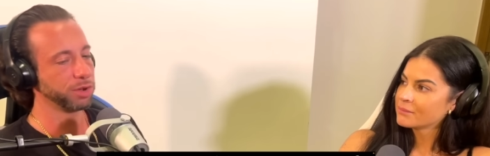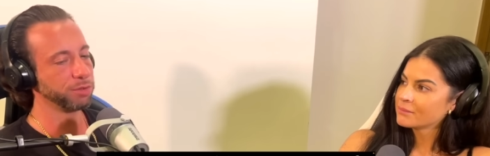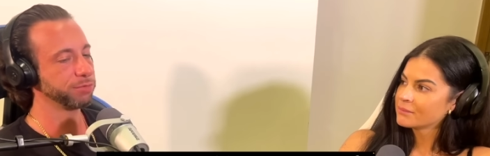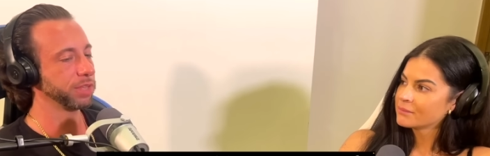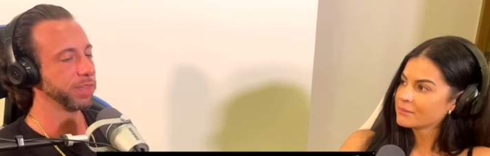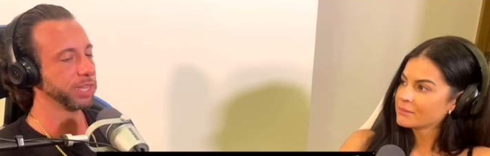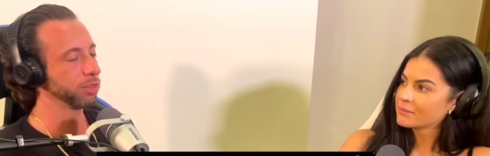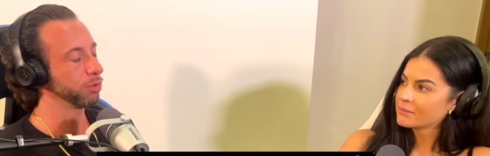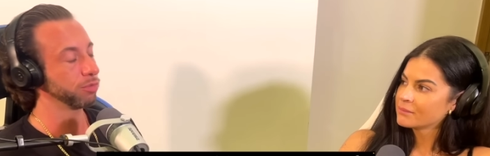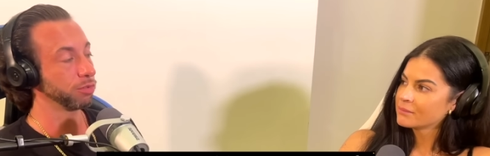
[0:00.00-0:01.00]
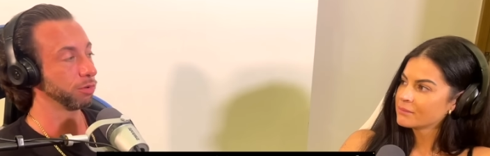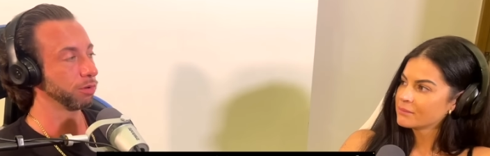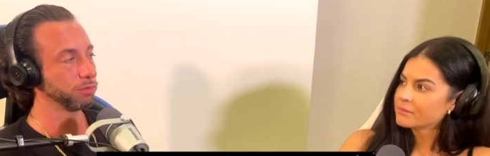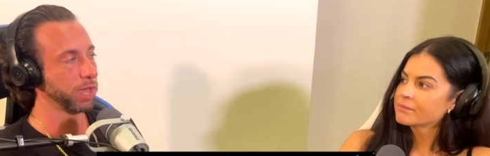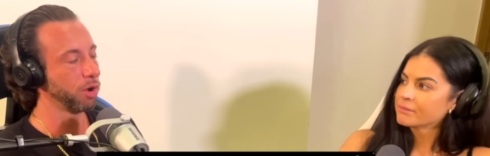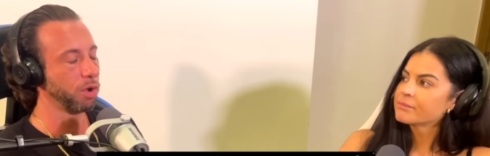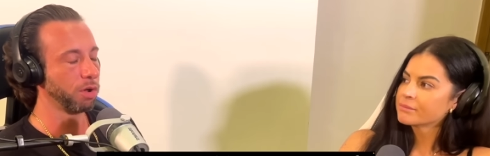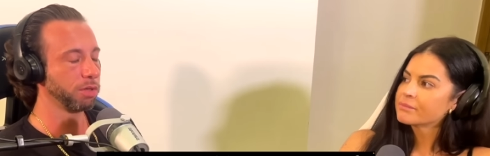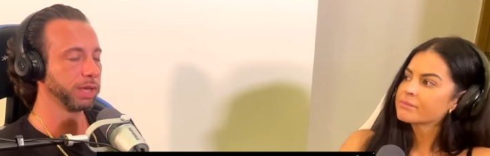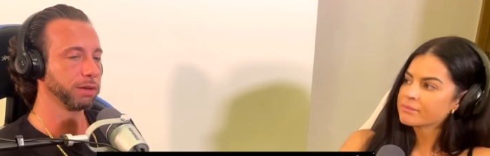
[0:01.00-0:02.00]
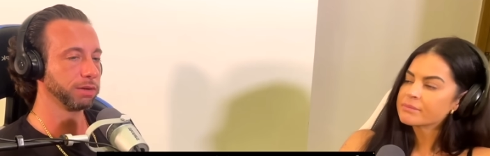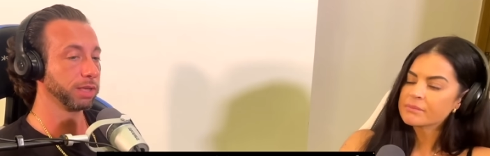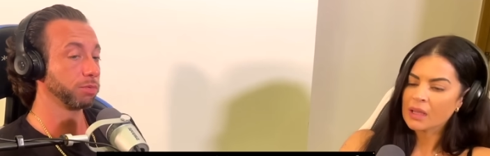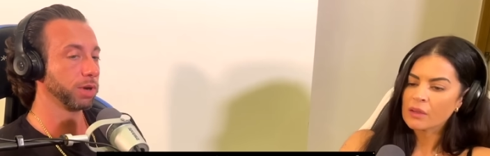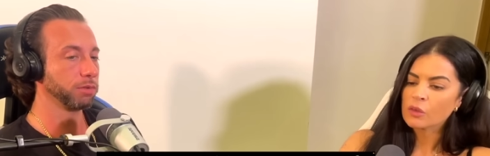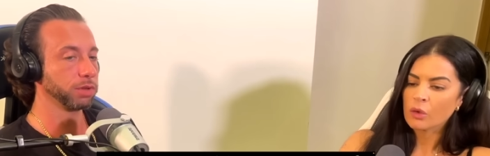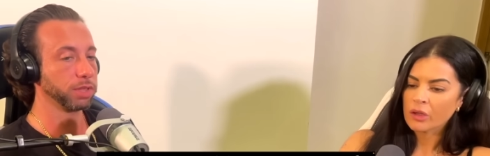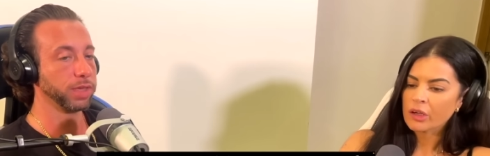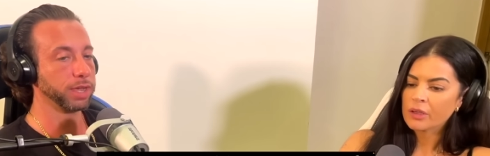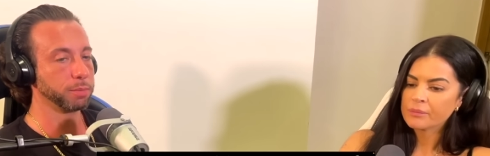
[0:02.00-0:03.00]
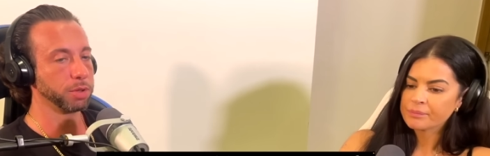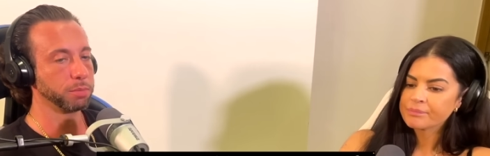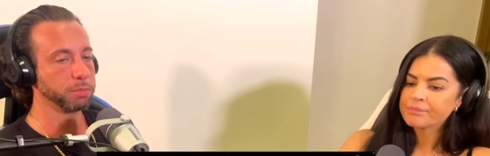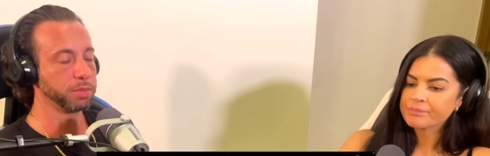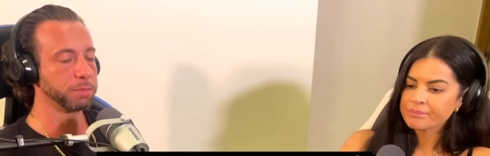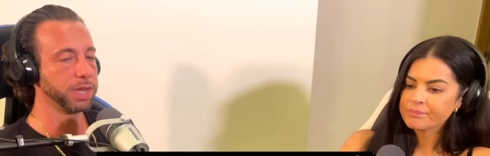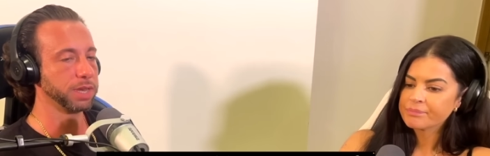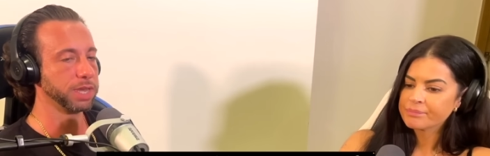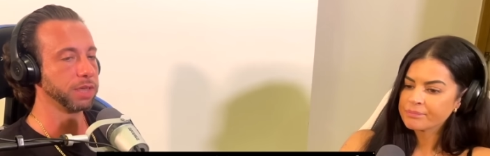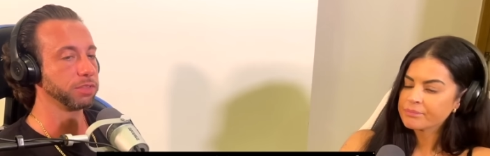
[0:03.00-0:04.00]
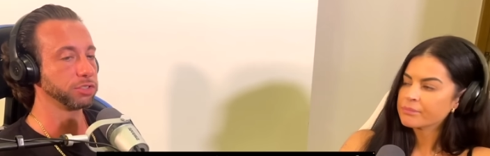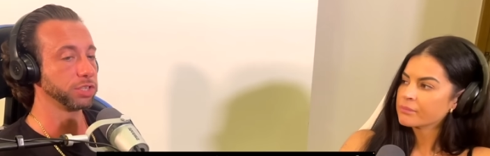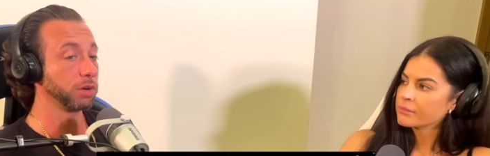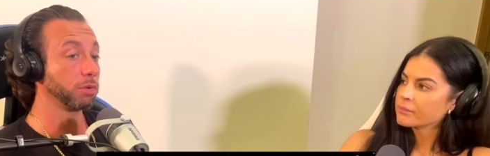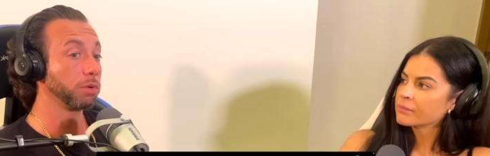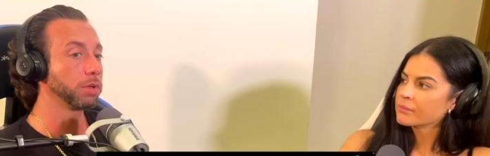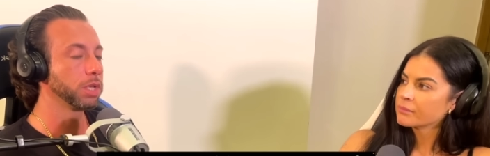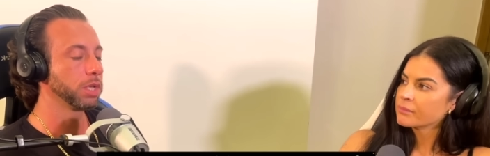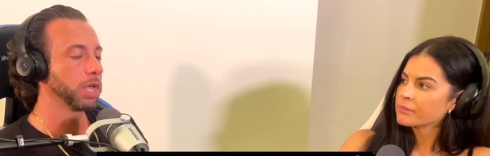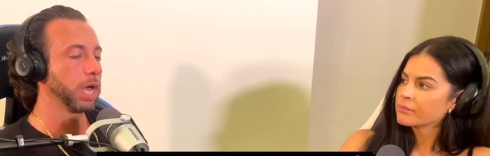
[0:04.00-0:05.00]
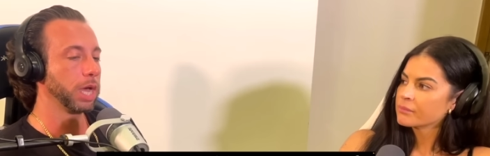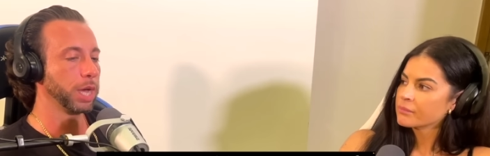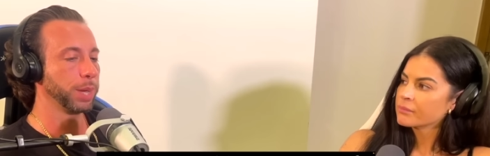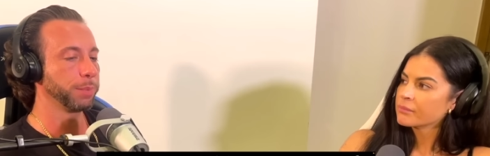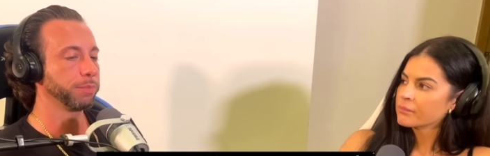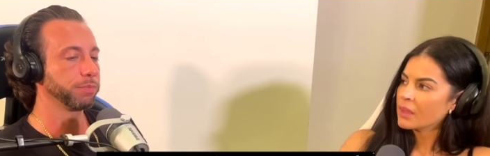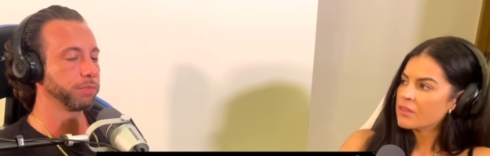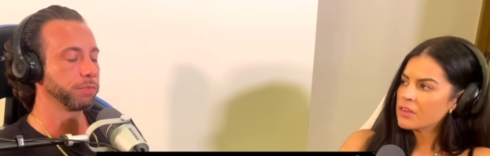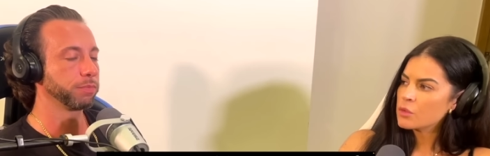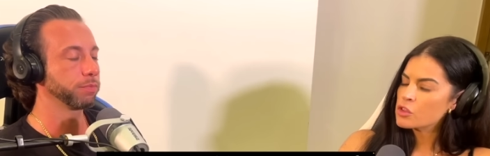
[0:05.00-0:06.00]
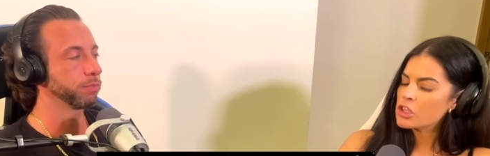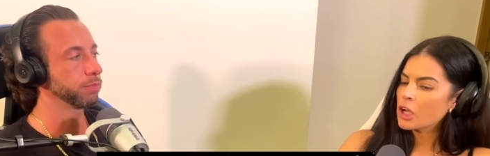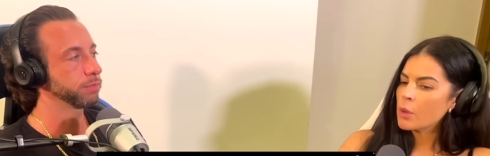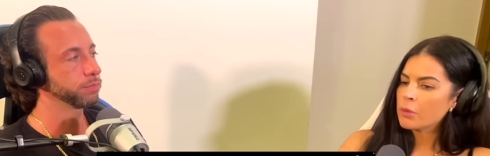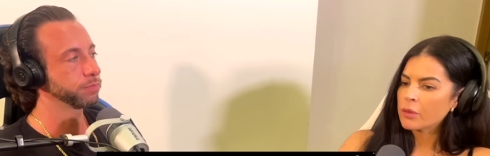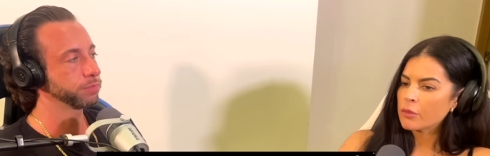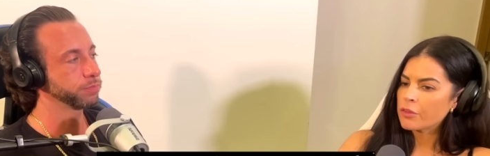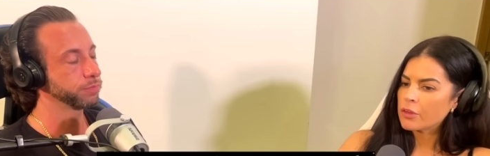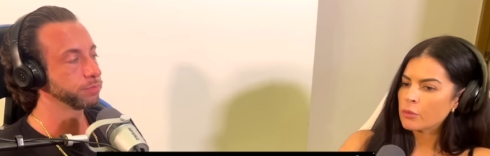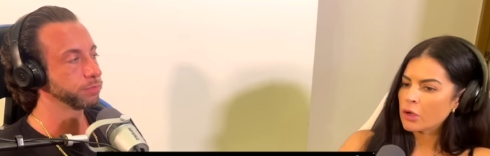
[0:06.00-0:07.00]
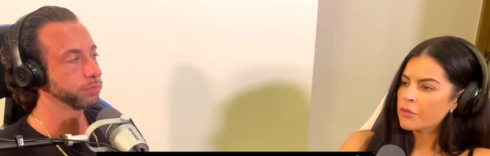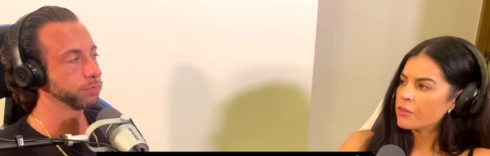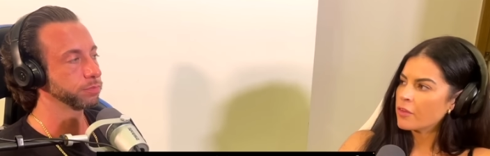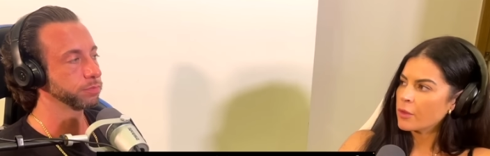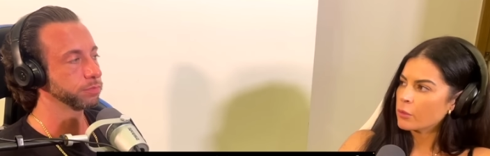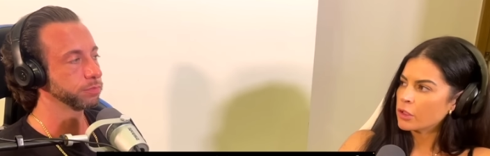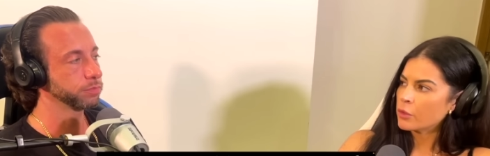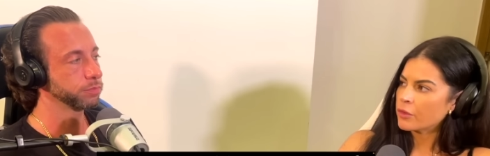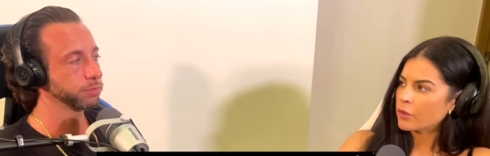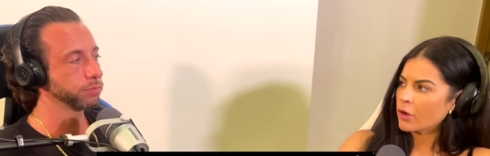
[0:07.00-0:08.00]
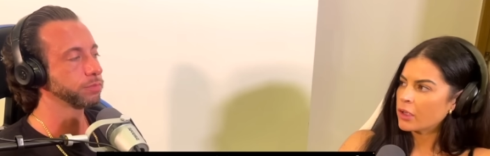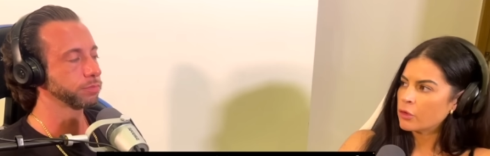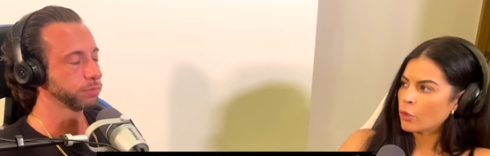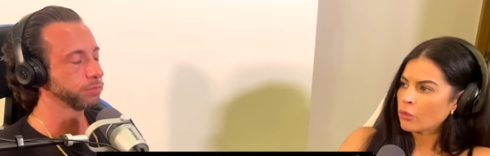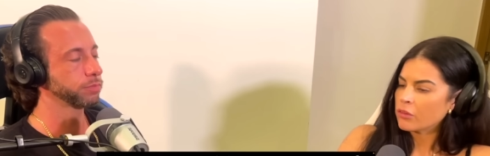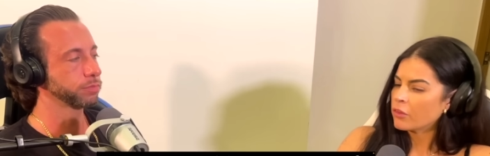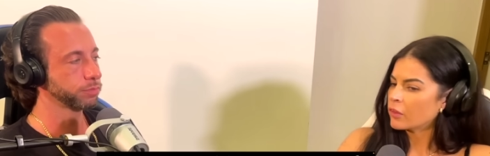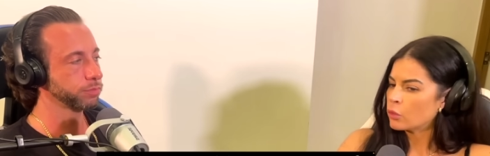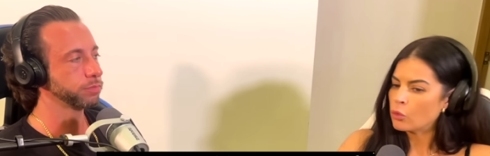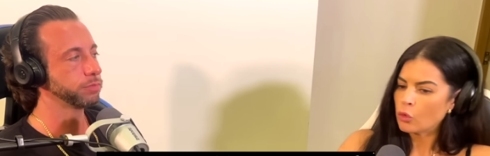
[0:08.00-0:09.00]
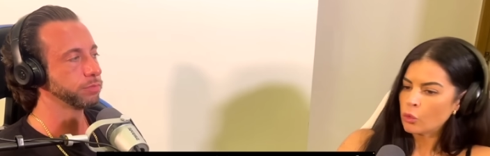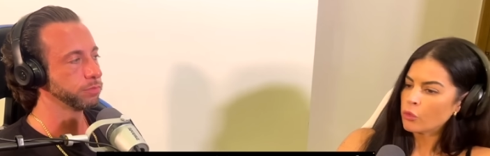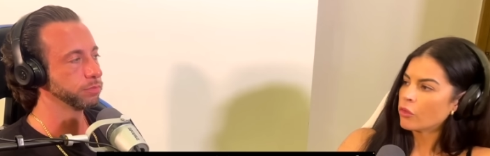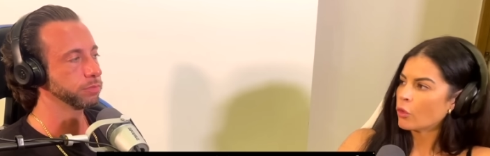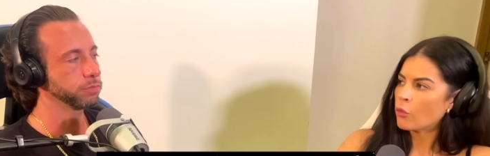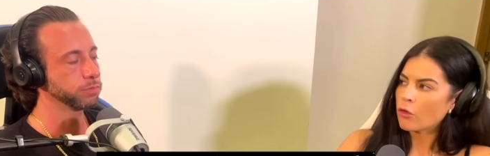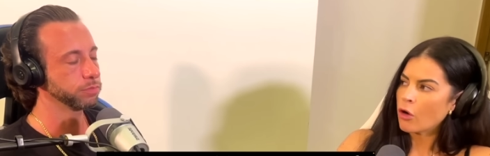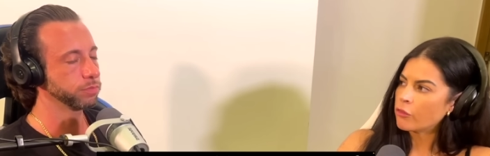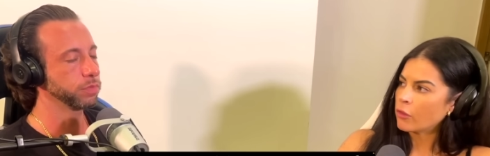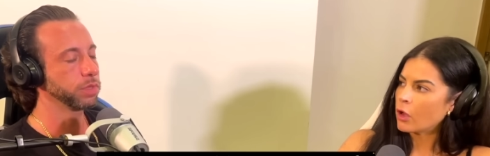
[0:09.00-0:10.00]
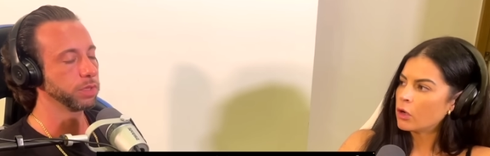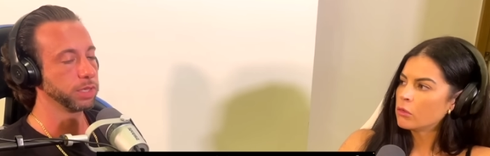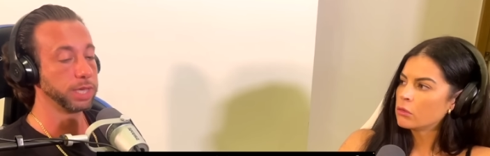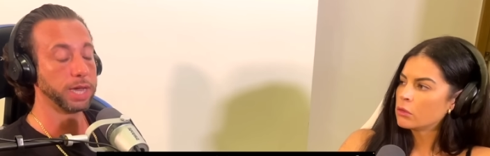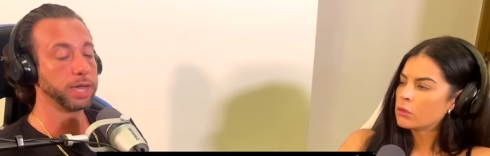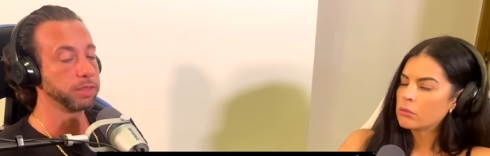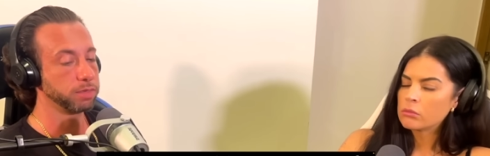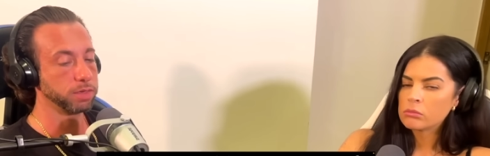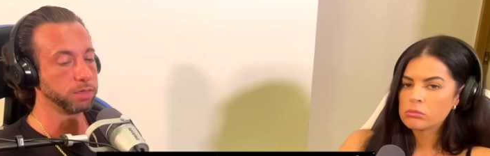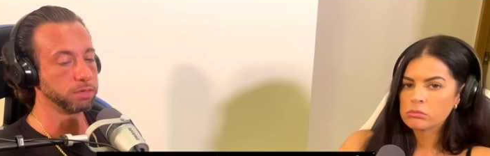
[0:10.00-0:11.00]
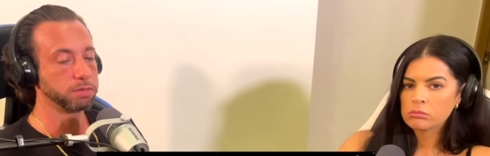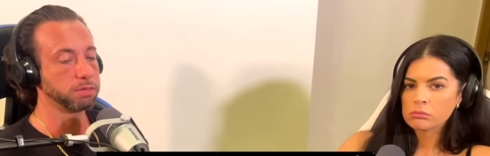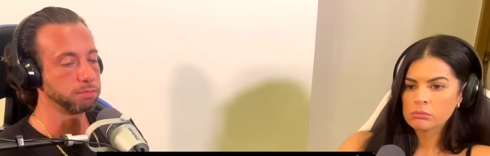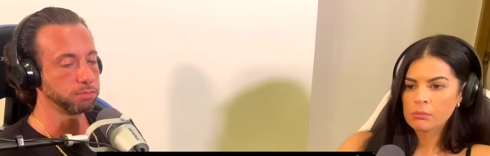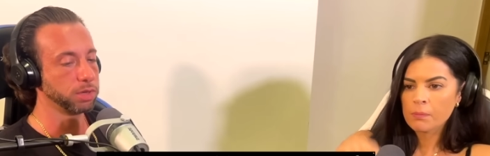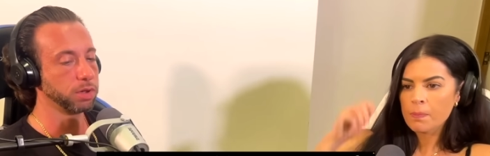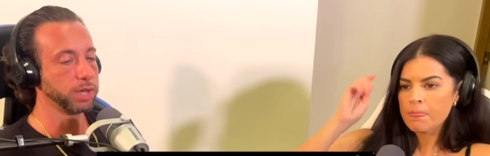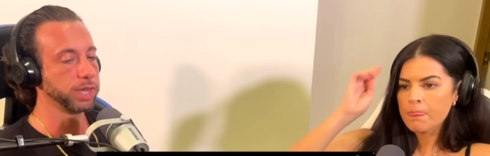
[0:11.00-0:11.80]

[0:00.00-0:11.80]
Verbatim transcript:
Speaker 1: and you don't feel like you lose the groove at mm-hmm. all. And that's yeah, what I, totally really agree. like about Megadeth in general. Um,
Speaker 2: Even switching up, like with the riffs that they were using, right? You don't really feel like you lose the overall flow.
Speaker 1: Yeah, it's it's you